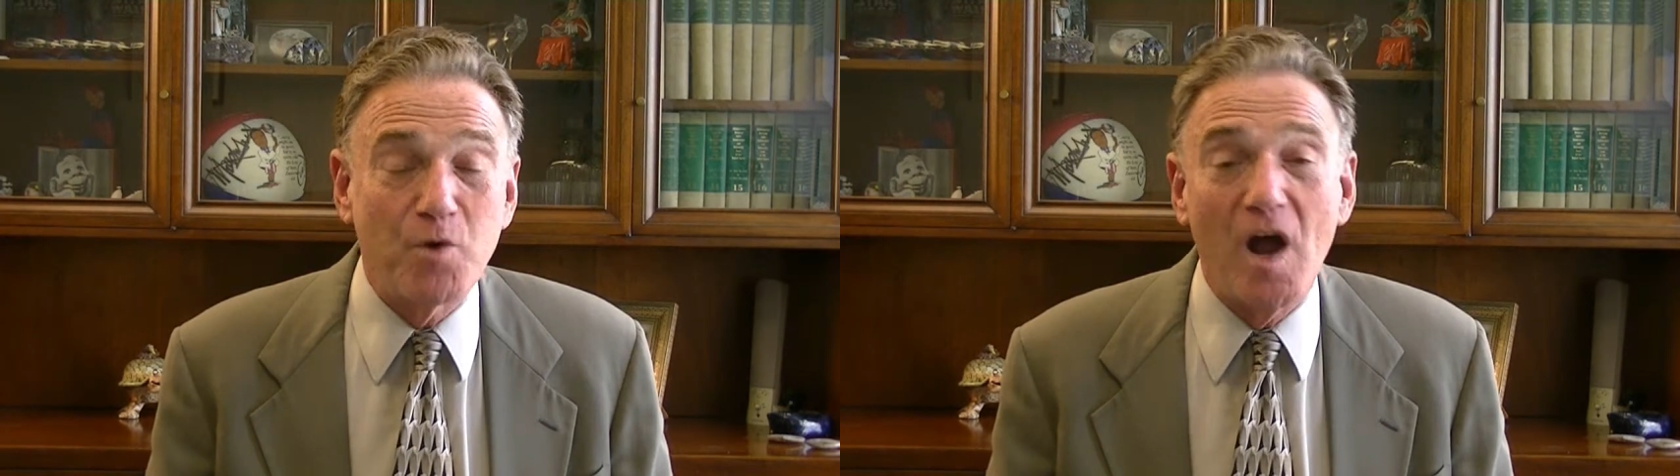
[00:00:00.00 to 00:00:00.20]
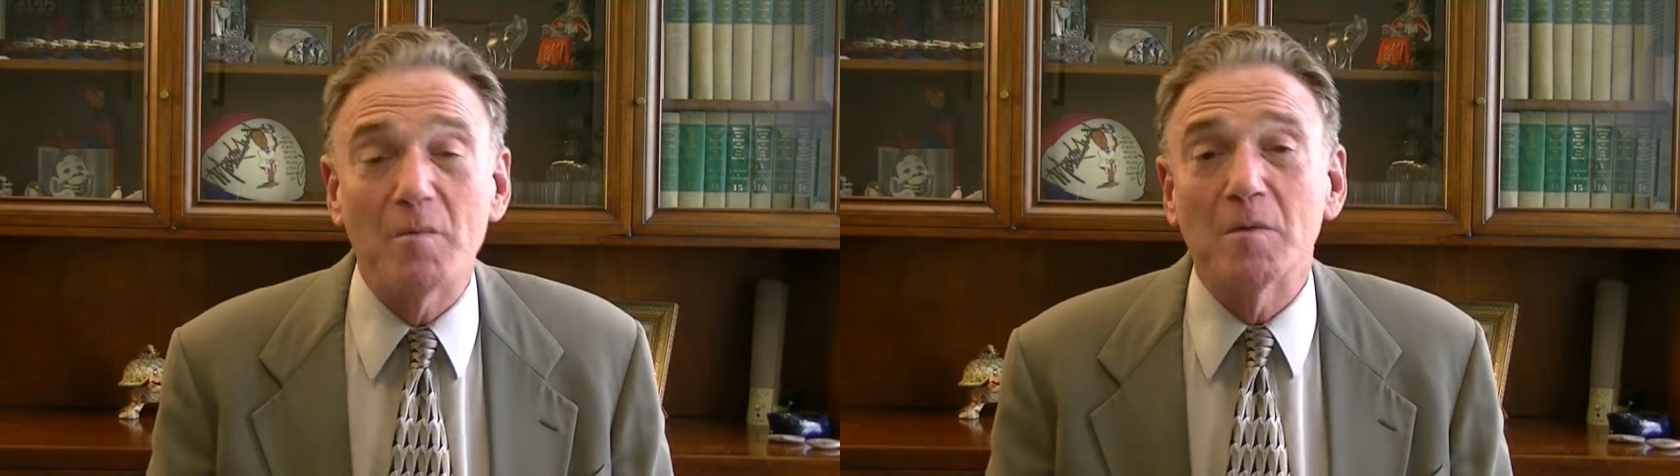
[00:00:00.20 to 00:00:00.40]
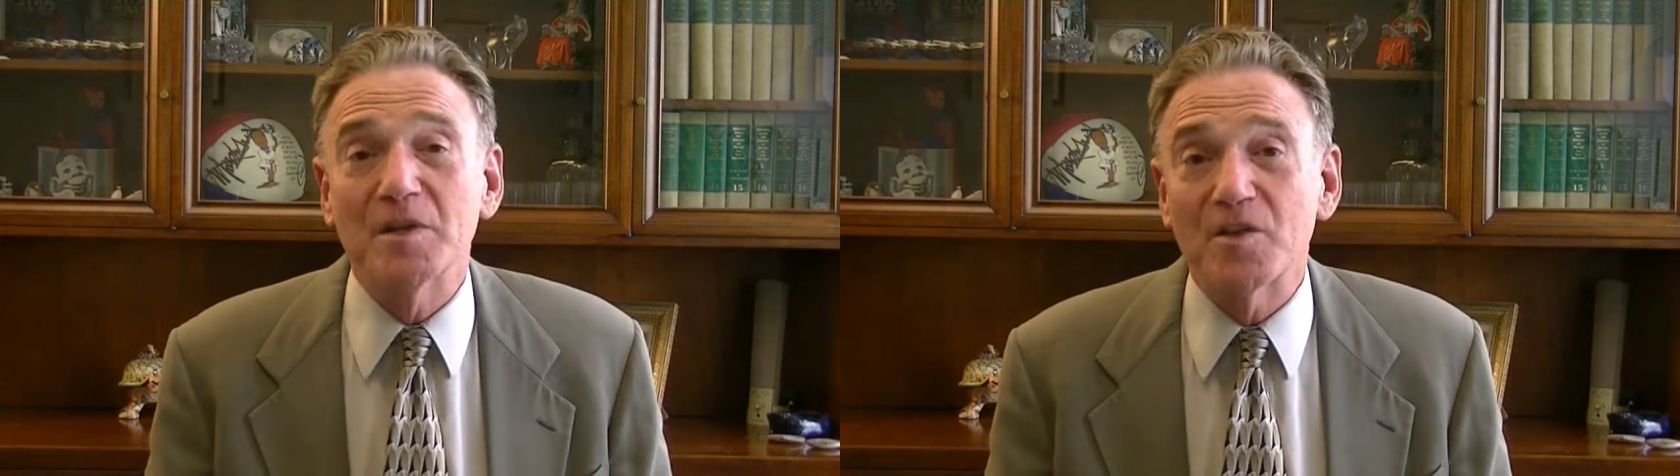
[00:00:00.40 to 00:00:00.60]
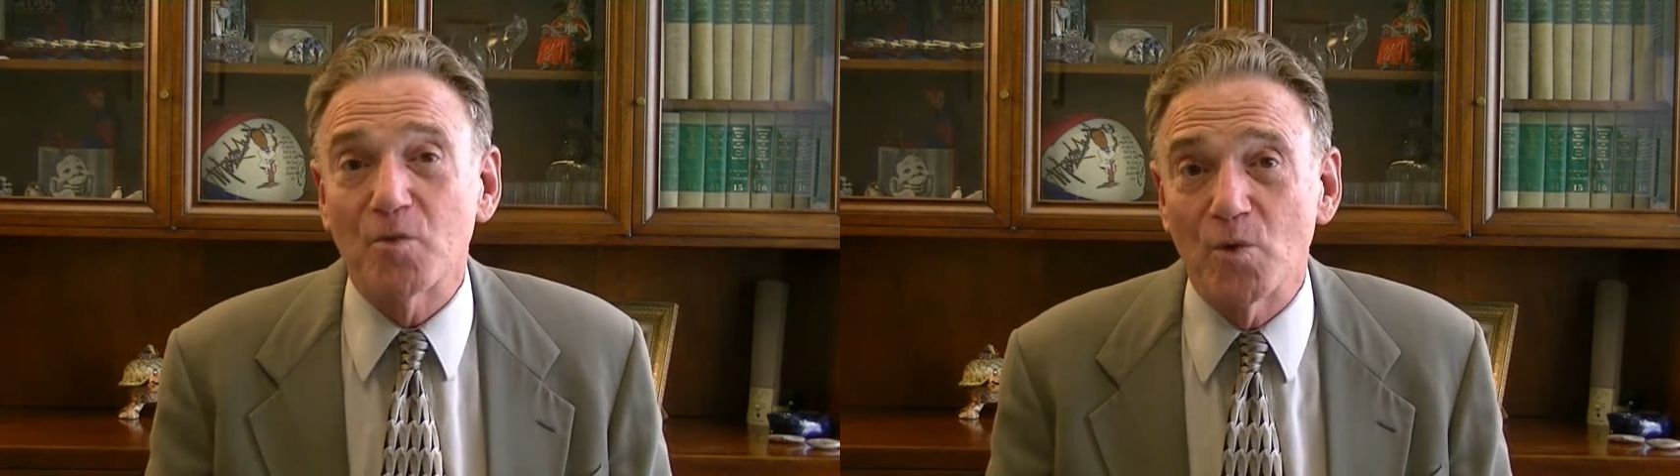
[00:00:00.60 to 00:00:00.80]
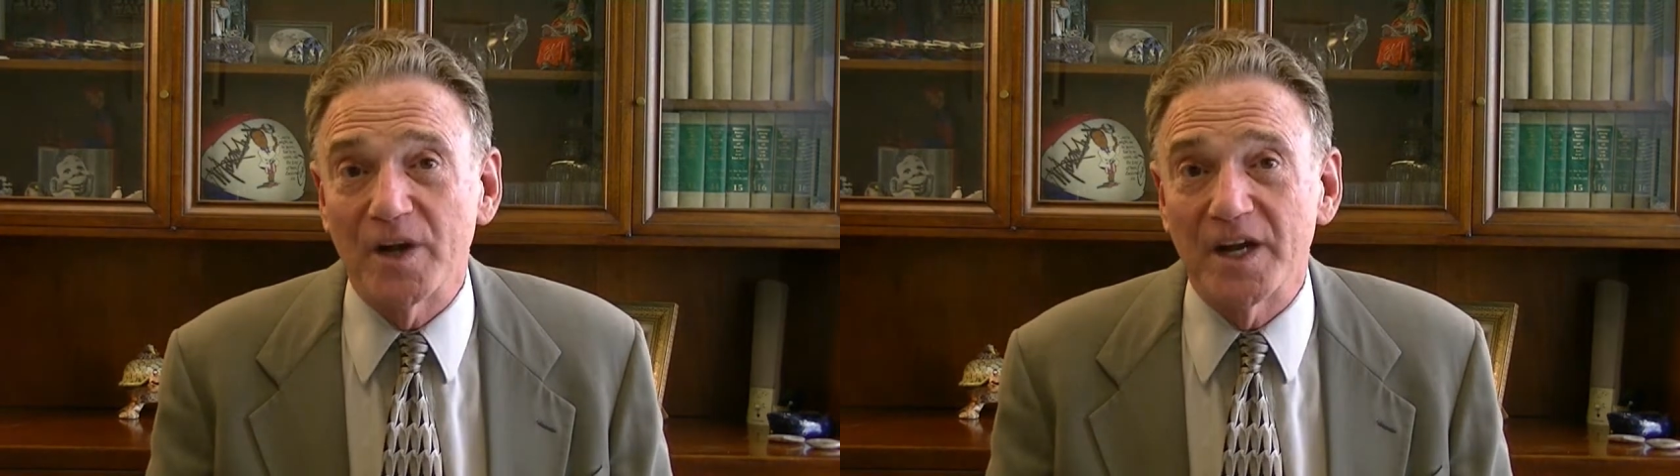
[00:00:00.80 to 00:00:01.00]
probably
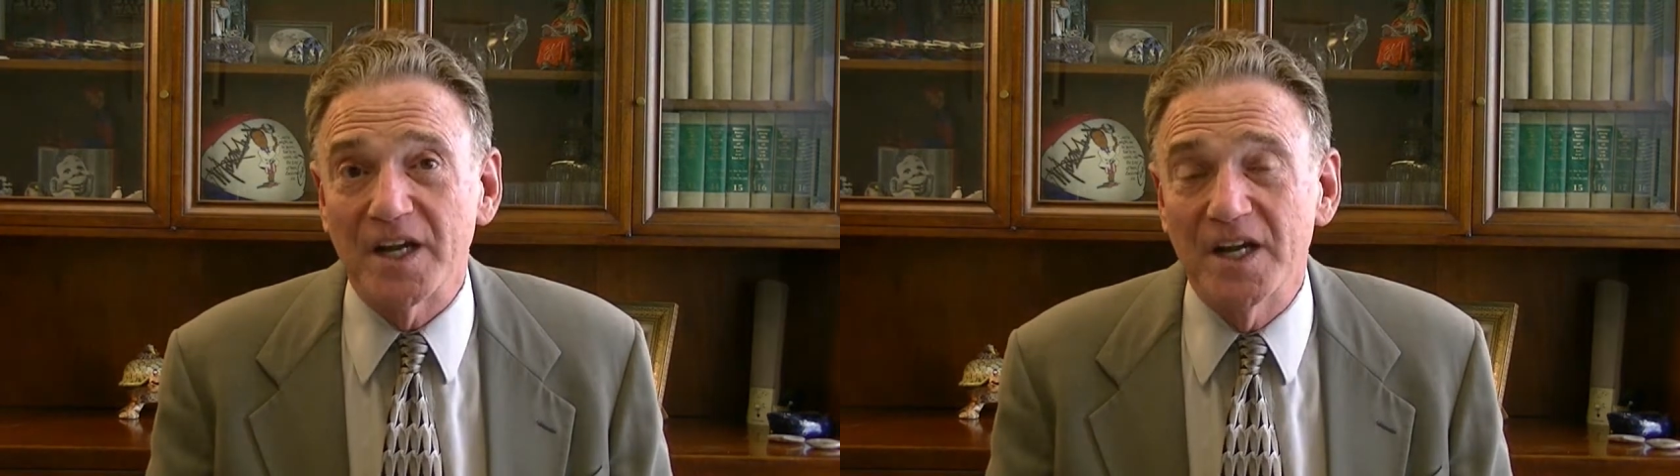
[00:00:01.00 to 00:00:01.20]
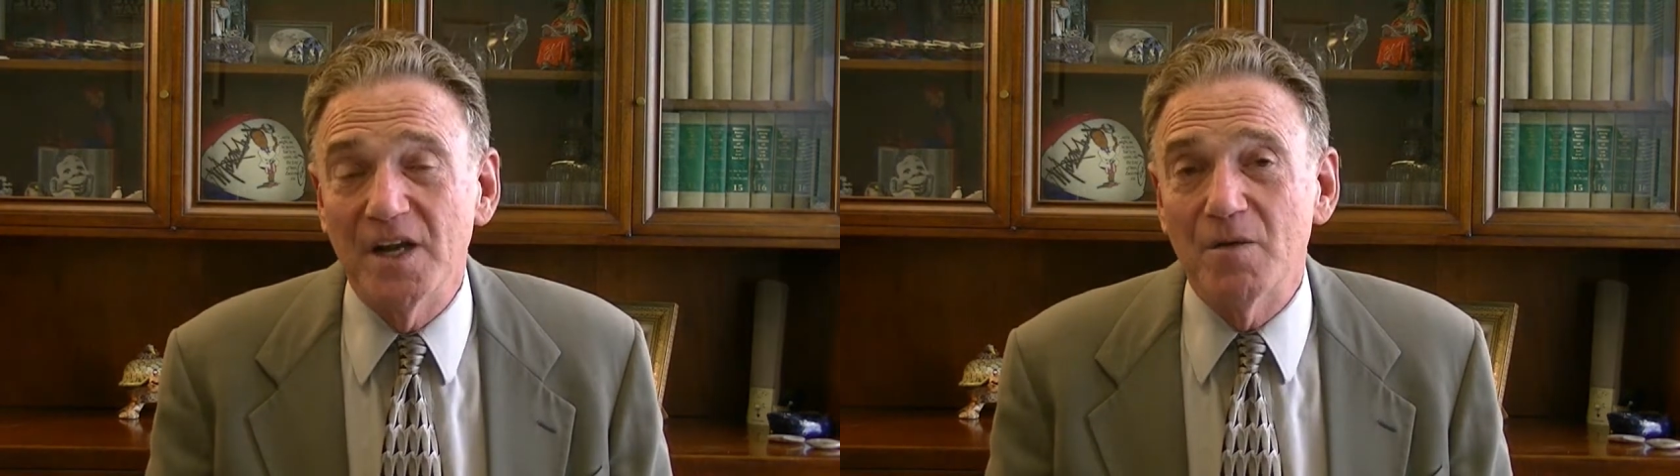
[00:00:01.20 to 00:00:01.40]
three,